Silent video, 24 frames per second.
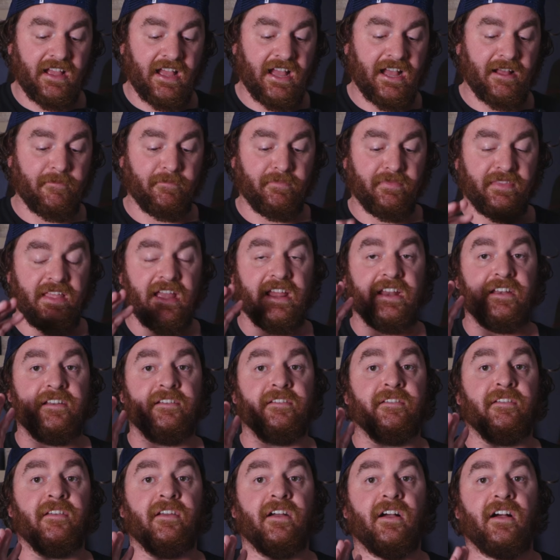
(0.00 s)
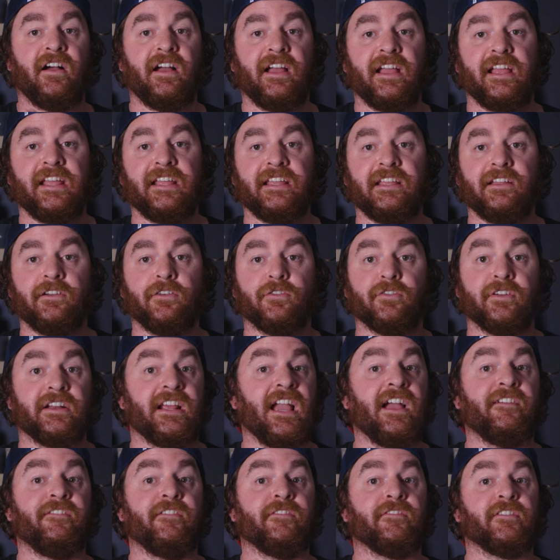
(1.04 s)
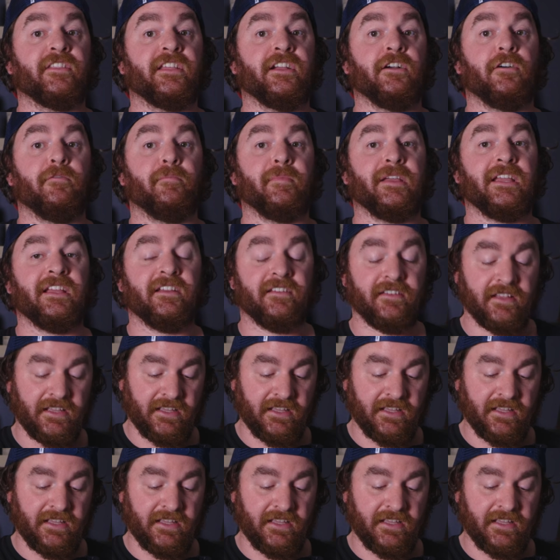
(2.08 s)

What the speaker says: then I already have everything on me.